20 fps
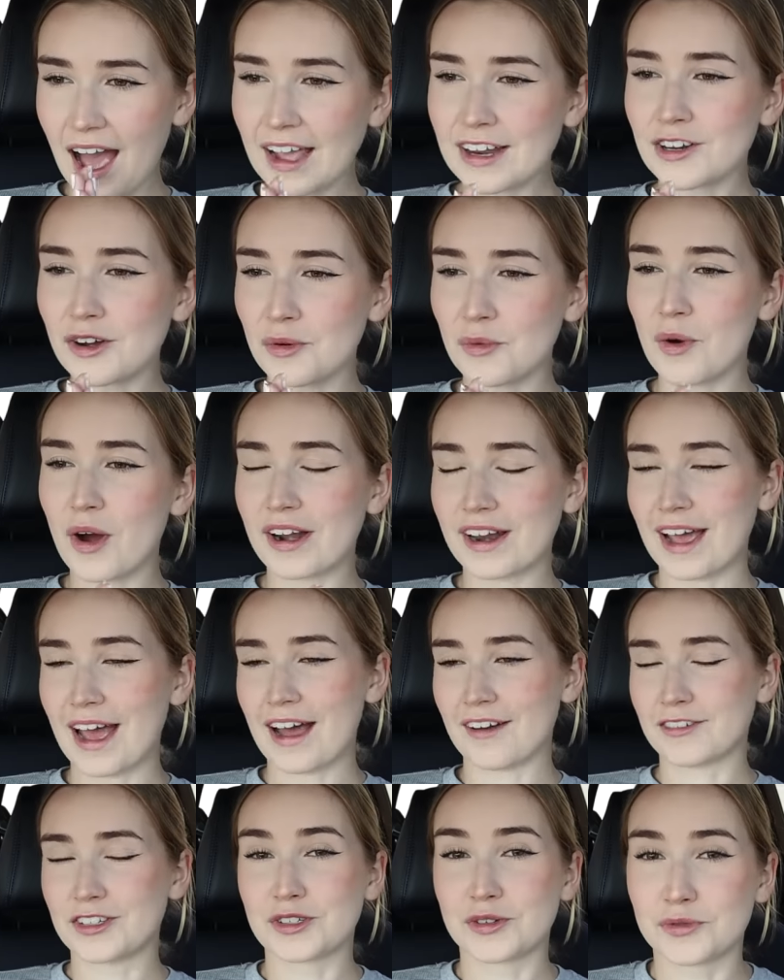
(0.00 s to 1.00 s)
I don't want to
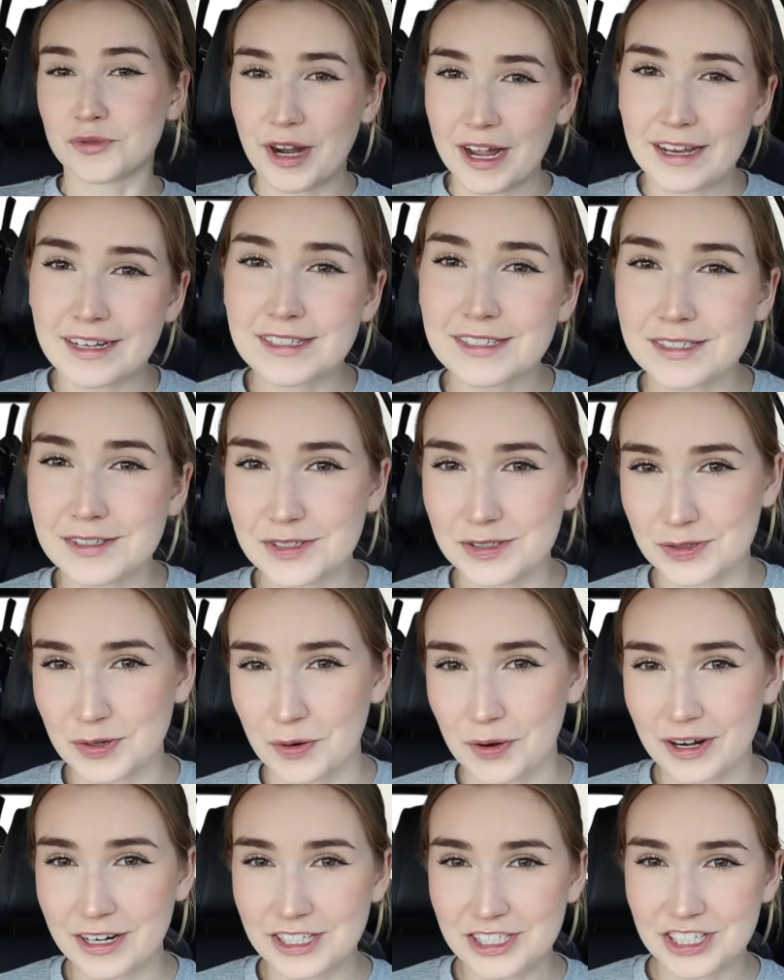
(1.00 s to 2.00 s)
have to rent
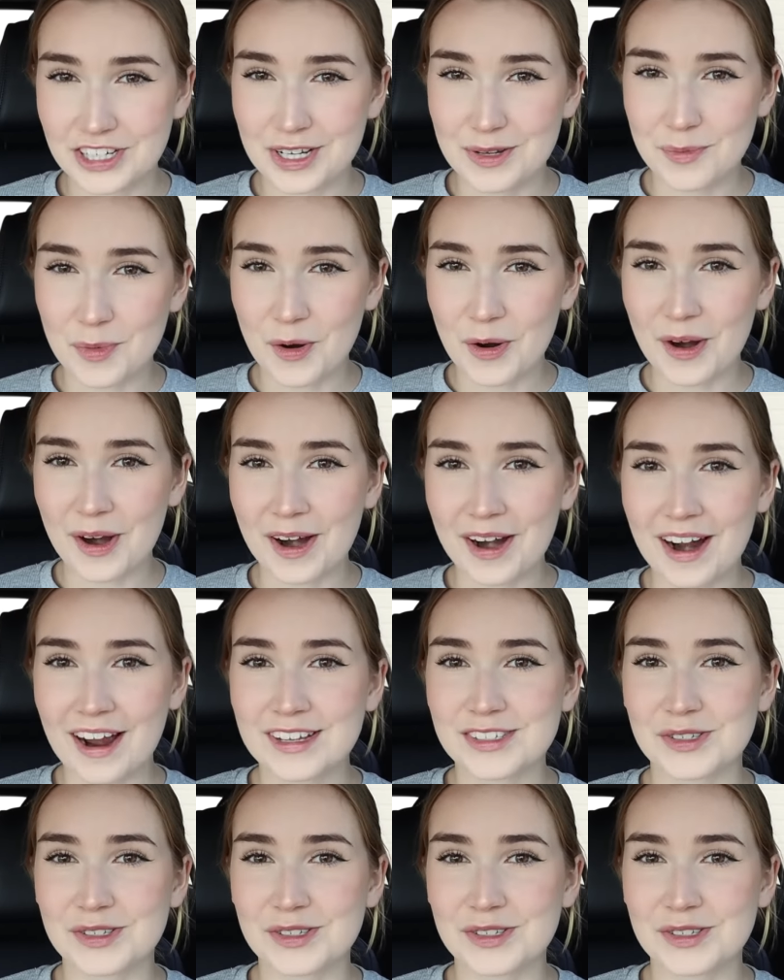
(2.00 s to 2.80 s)
storage anymore,